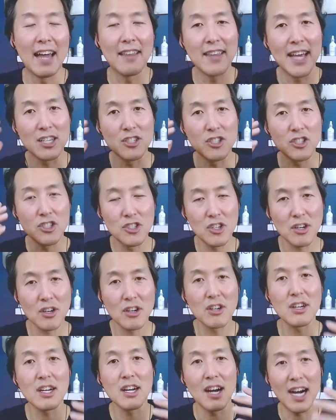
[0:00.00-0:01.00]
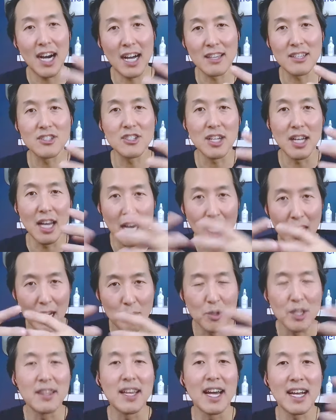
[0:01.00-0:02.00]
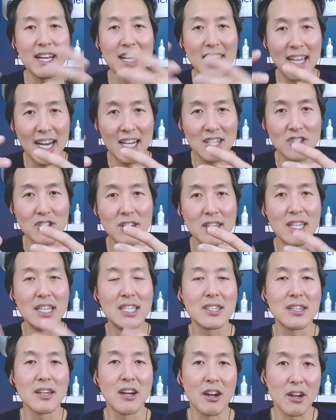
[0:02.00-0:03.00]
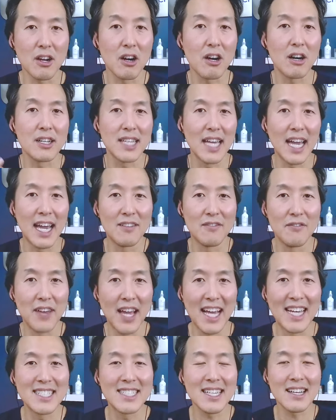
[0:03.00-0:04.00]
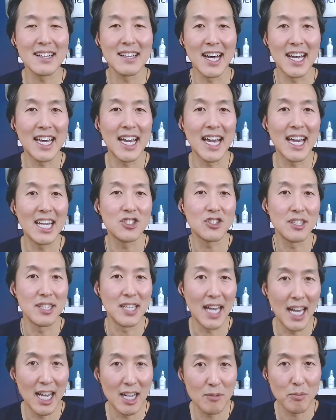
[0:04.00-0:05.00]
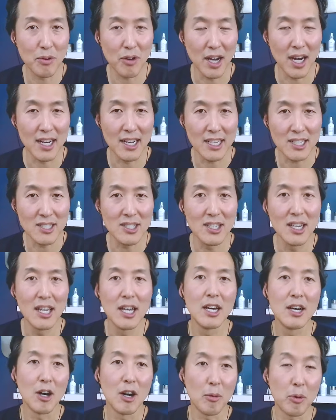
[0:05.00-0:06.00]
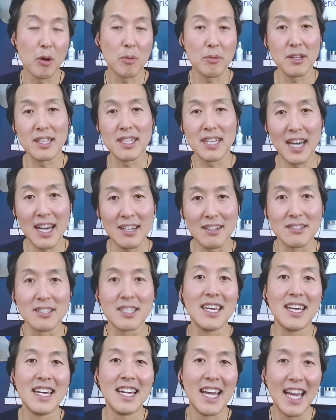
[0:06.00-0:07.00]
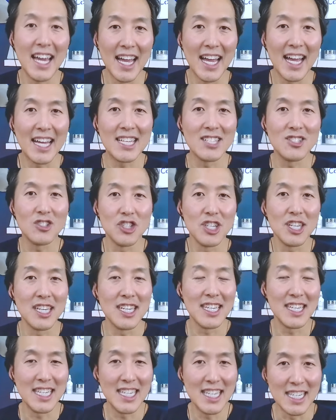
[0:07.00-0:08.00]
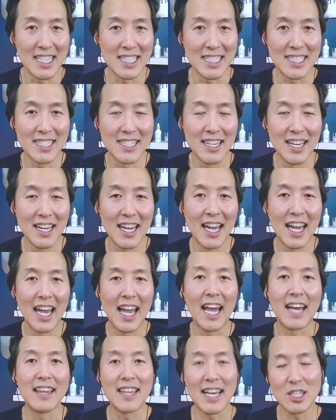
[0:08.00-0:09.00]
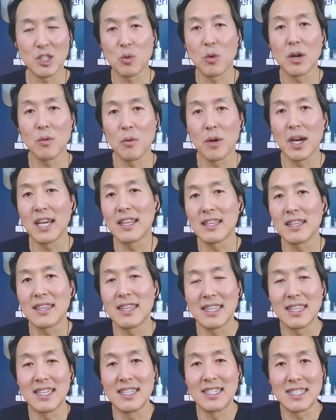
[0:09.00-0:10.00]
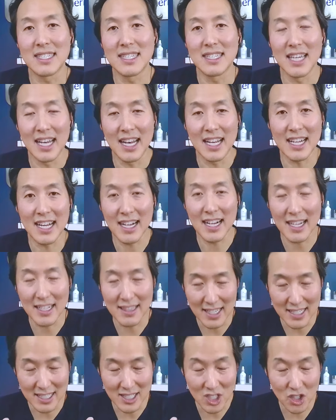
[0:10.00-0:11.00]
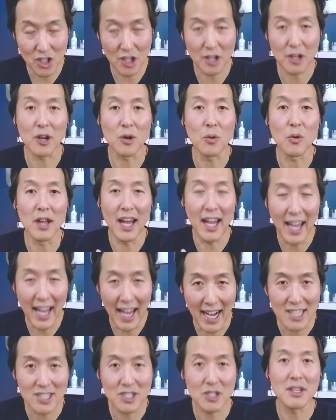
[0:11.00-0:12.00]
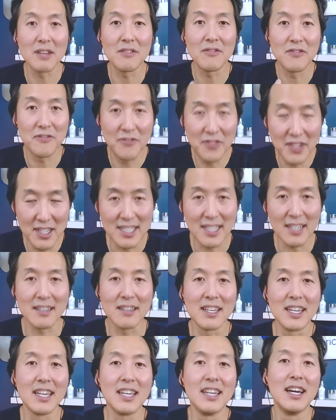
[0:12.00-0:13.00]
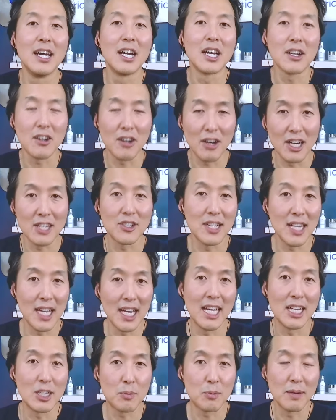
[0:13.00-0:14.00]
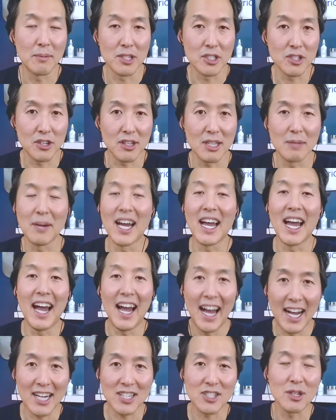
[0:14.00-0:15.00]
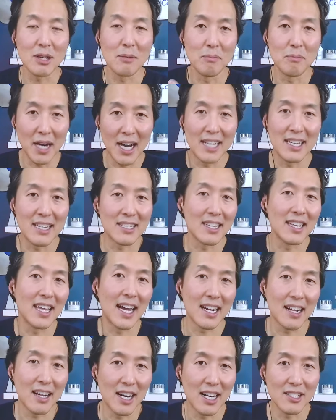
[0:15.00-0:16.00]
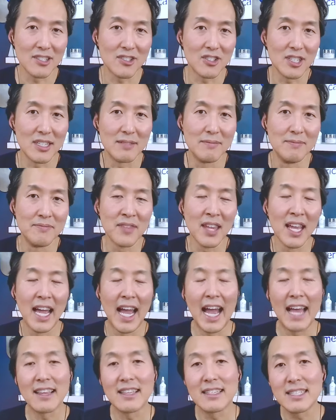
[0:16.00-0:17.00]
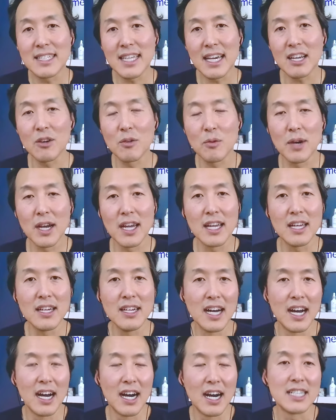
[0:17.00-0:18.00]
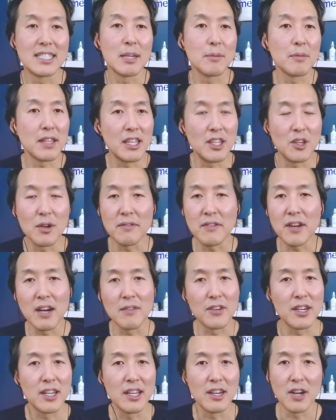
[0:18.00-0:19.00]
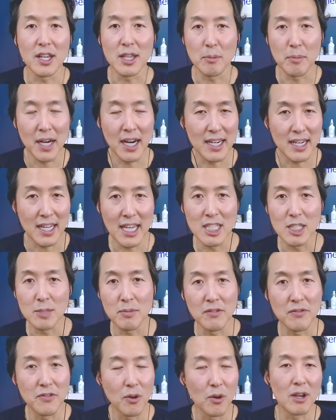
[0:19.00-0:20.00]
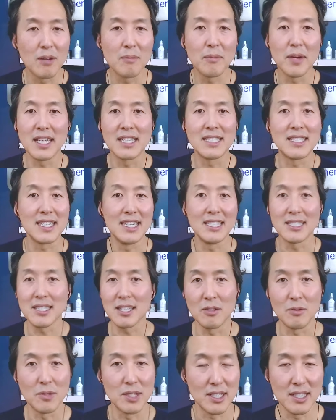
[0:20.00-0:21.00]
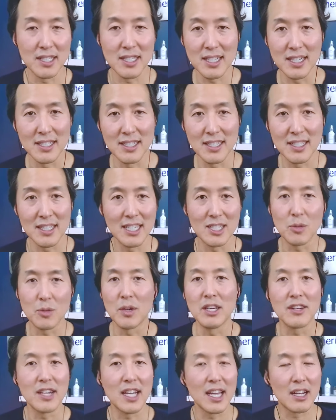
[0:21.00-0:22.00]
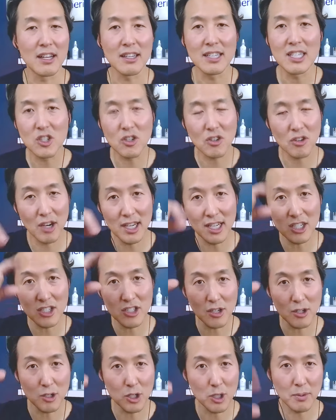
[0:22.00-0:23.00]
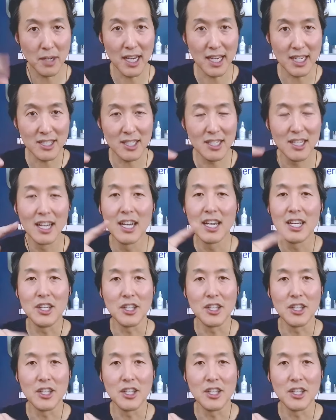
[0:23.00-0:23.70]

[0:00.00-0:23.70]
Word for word: And that sugar collagen hybrid, that connection is are called advanced glycation end products, appropriately titled AGEs. And that's one way that, that this, that, that sugar will actually physically cause you to age prematurely by actually bonding to that collagen. And then the second way uh, something that you have covered here on the podcast before, but it's insulin resistance. It's when you get all these chronic sugar spikes,